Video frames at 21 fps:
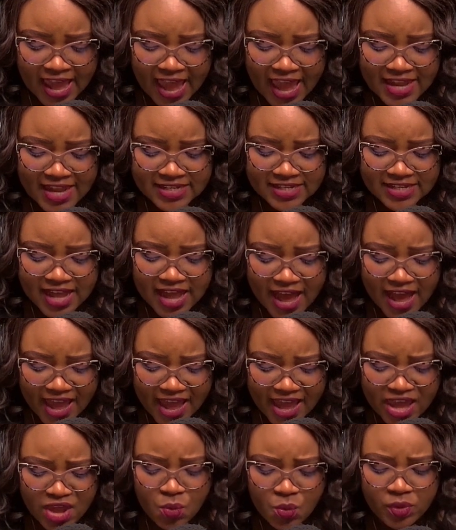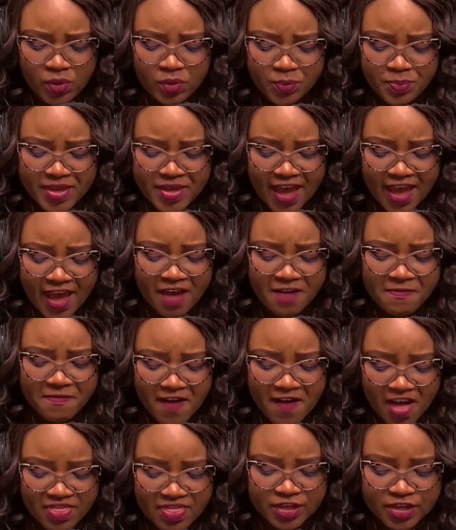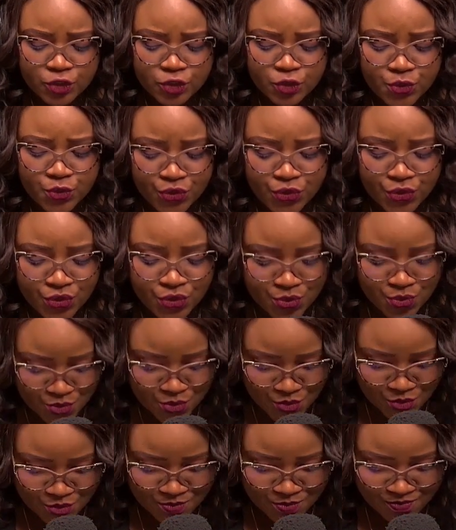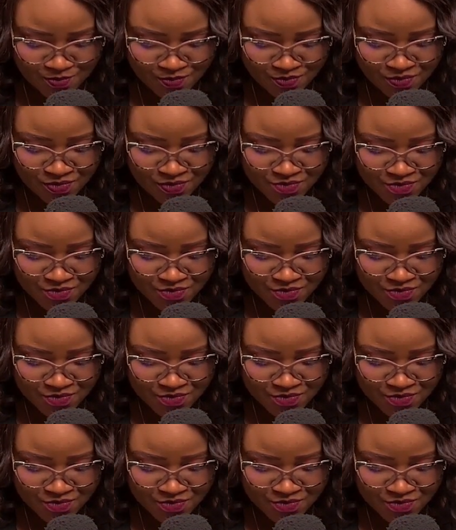"And I will be a father to you, mm-hmm.